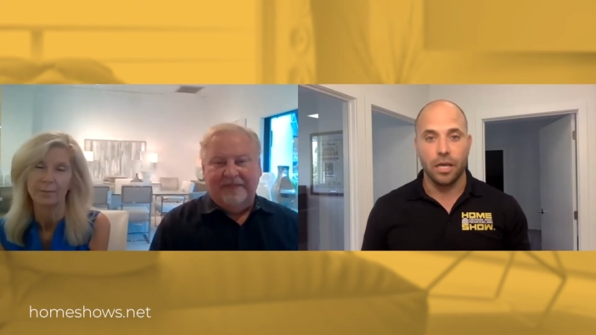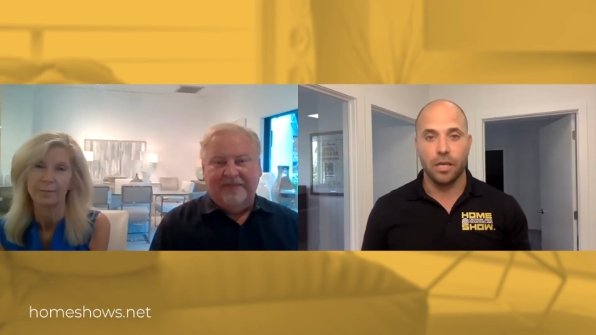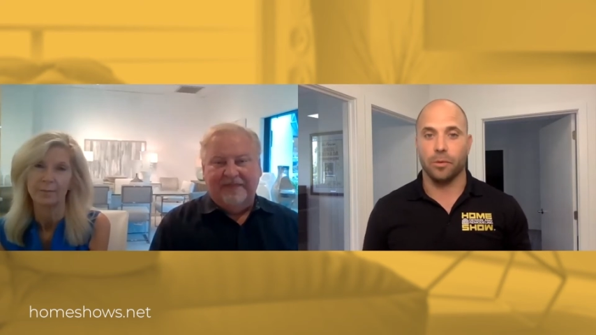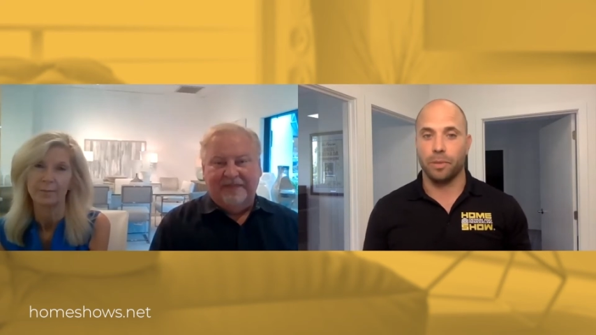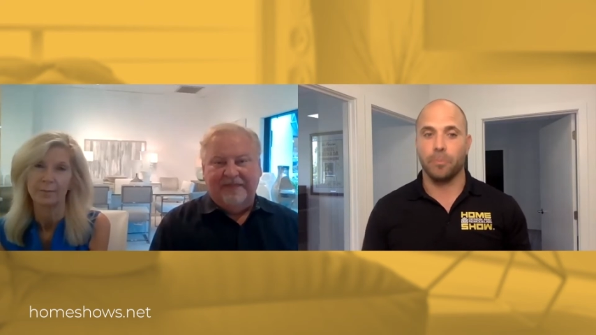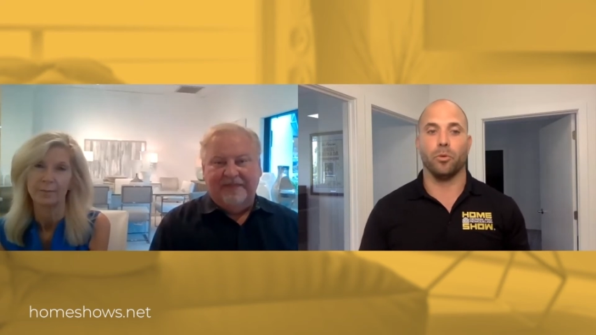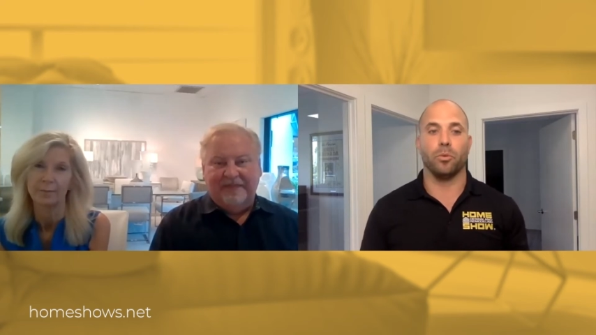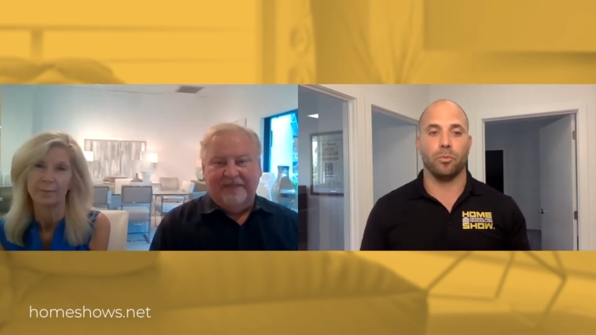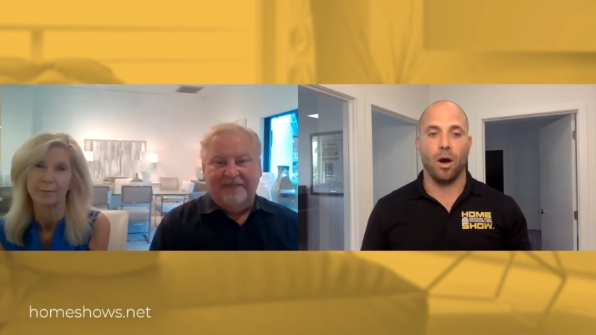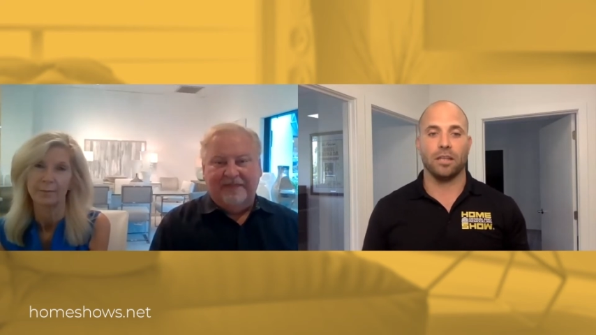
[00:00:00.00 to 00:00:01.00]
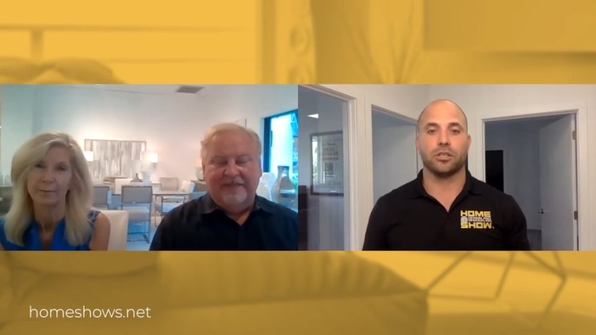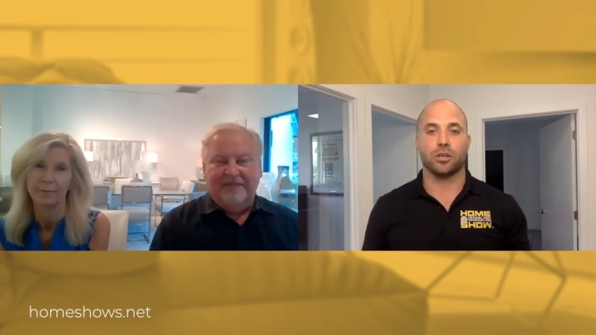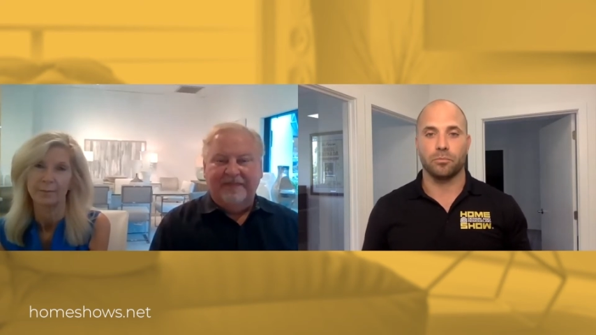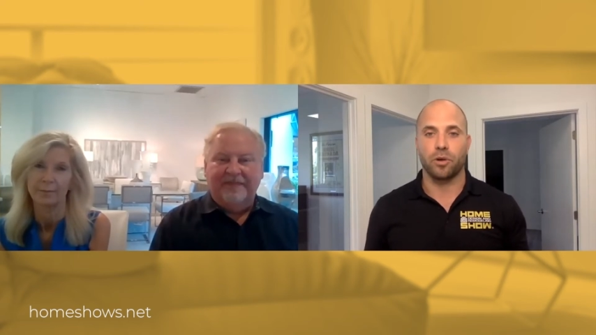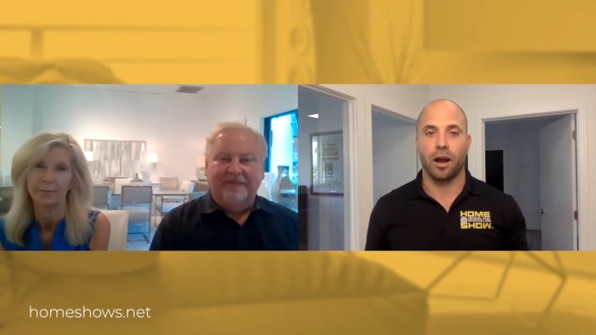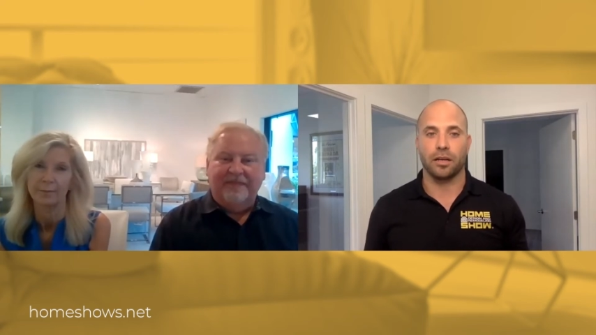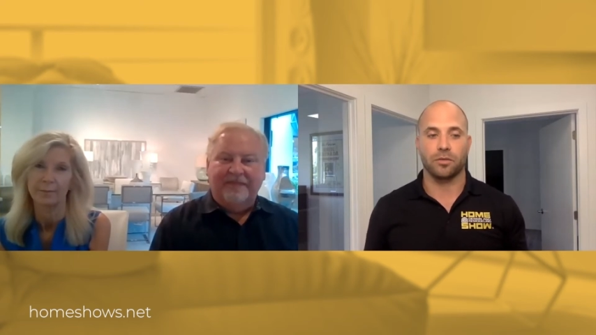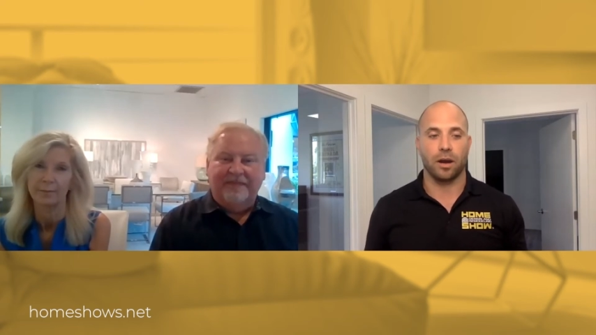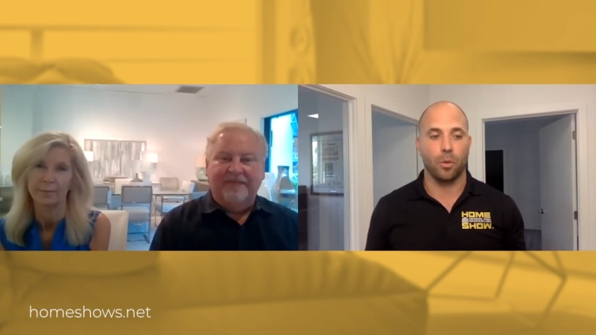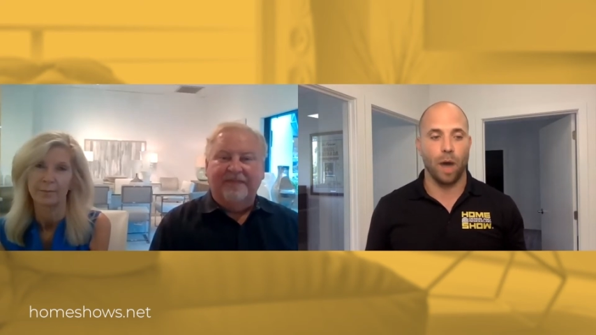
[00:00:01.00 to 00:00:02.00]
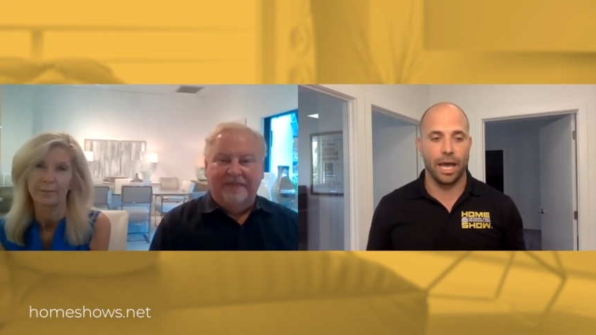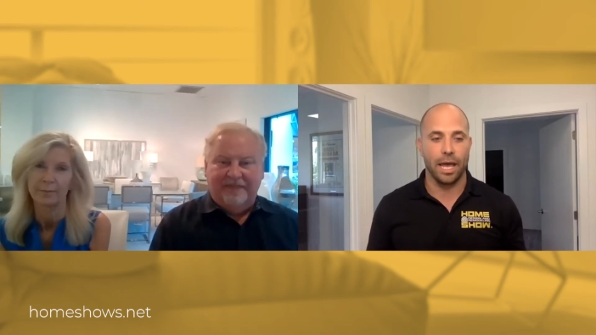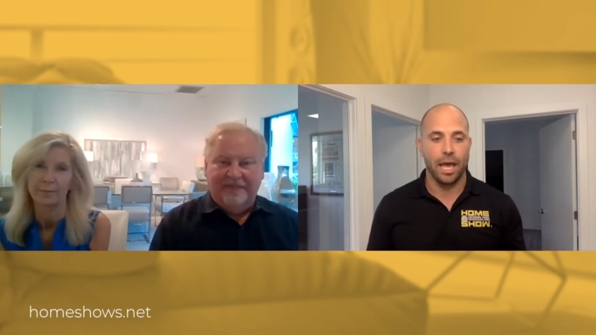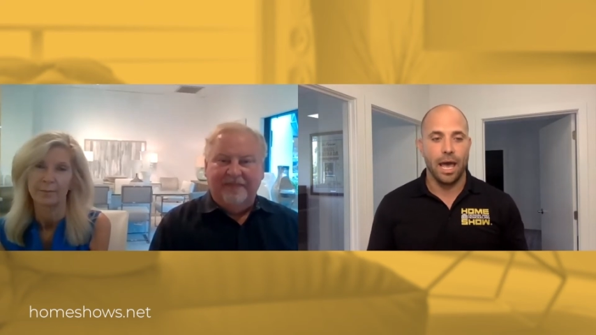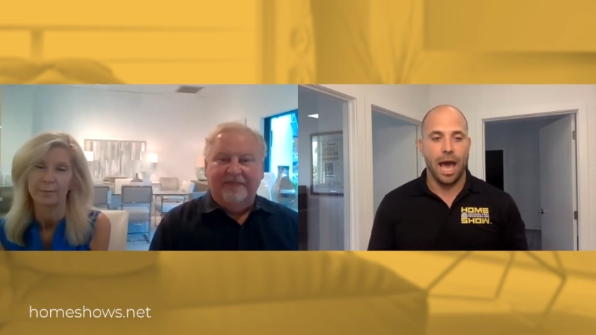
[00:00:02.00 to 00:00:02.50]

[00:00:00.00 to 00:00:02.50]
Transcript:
Speaker 1: you know, people want certain products right away.